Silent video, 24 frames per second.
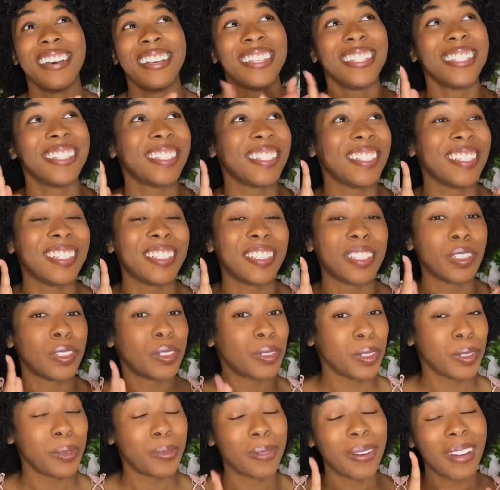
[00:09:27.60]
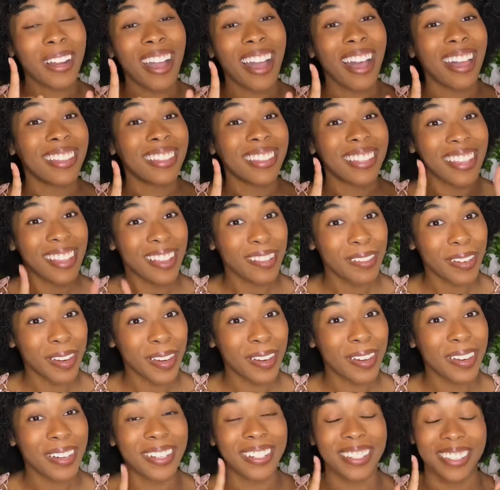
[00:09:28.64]
She is a trooper, I love
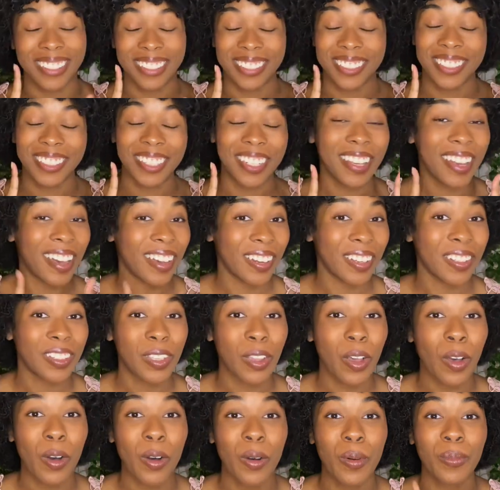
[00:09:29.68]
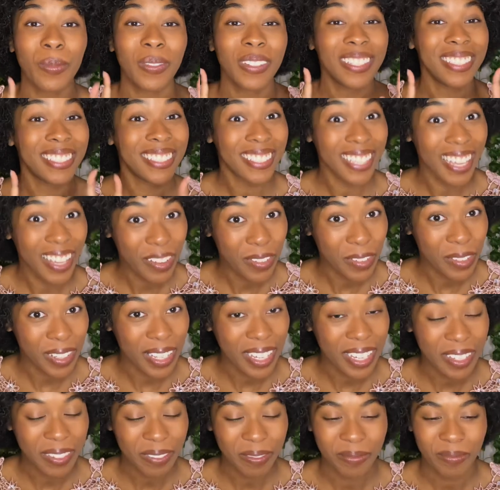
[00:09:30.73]
her. She got us home
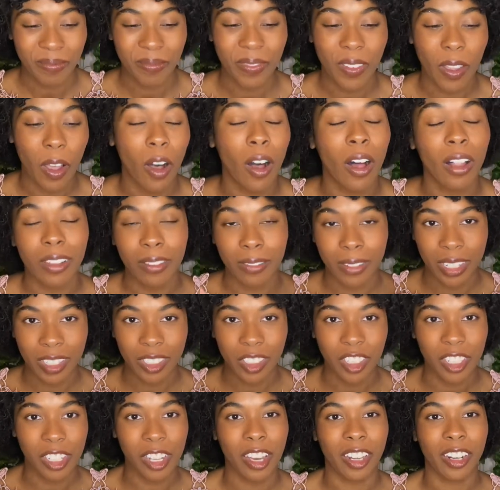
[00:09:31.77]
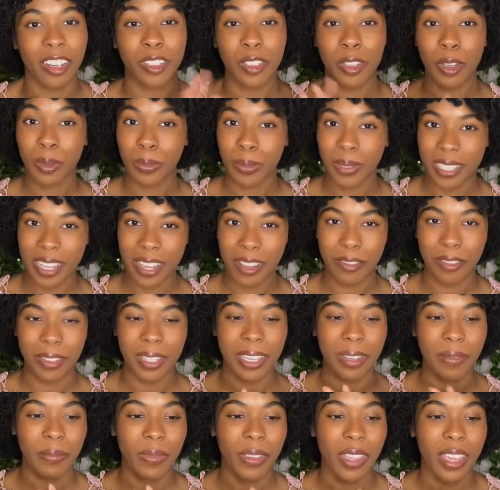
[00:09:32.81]
safely, all of us, she got us home
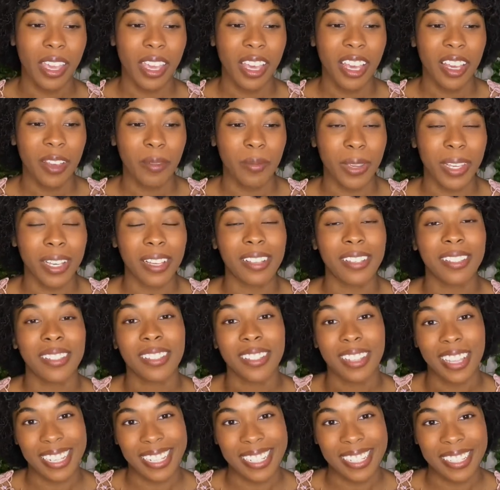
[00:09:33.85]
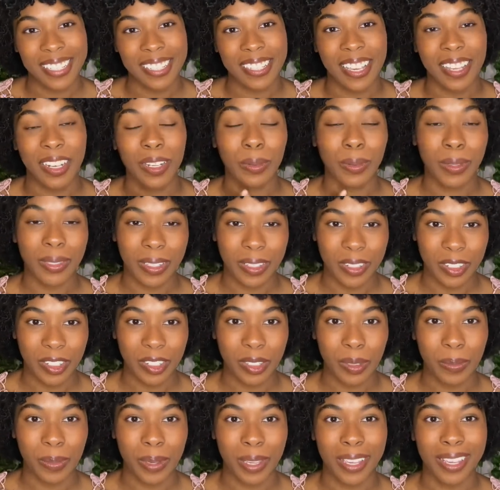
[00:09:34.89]
safely because like I said, it wasn't just
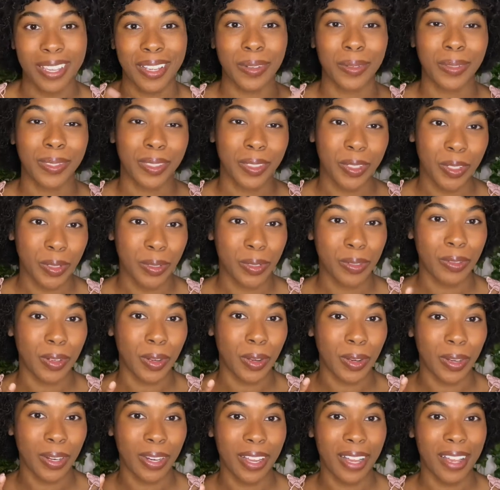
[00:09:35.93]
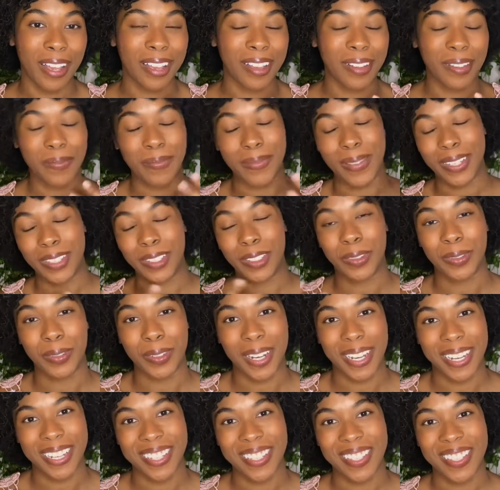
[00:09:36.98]
me, it was two of our uh, best
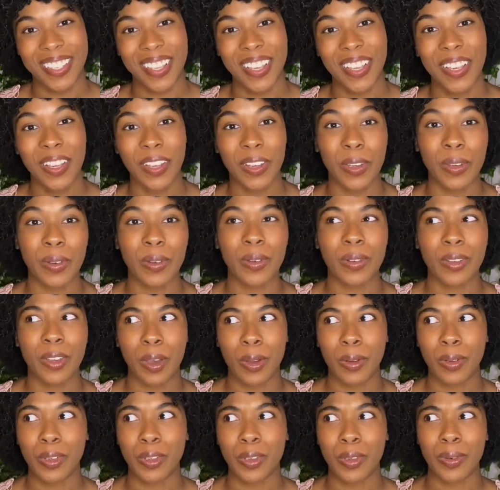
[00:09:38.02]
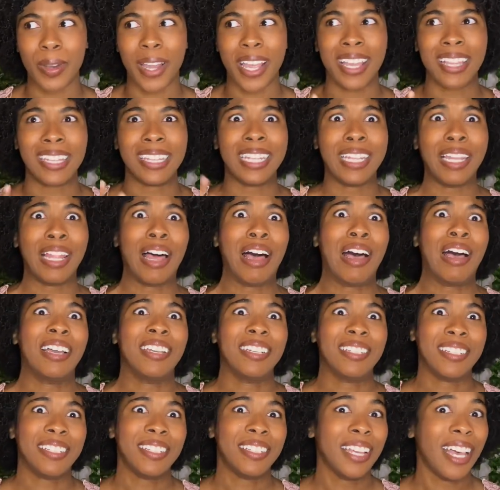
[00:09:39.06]
friends who go to a
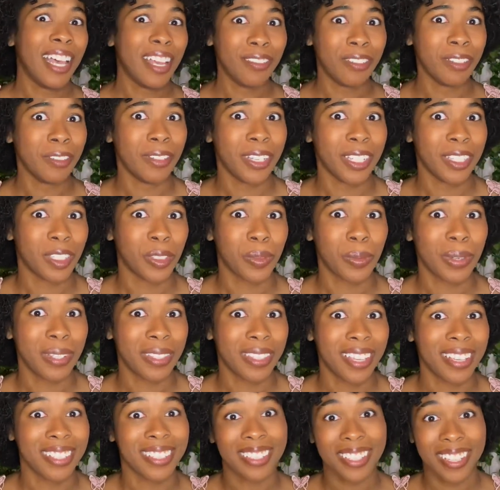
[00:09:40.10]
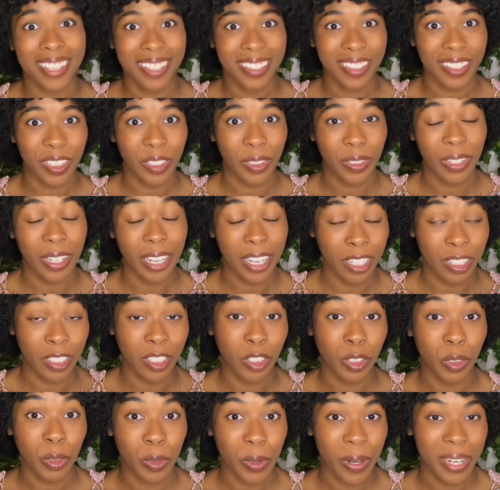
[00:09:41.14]
lot of events with us in the in
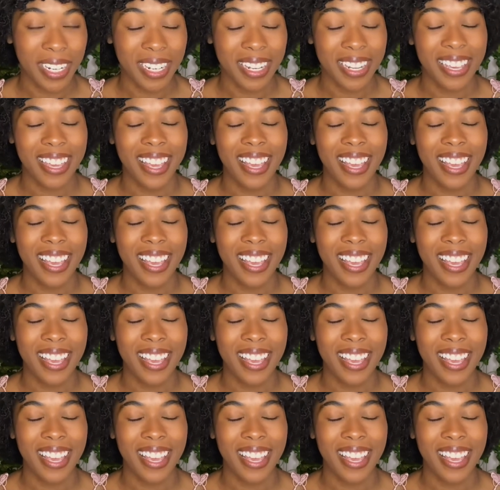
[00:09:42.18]
Detroit.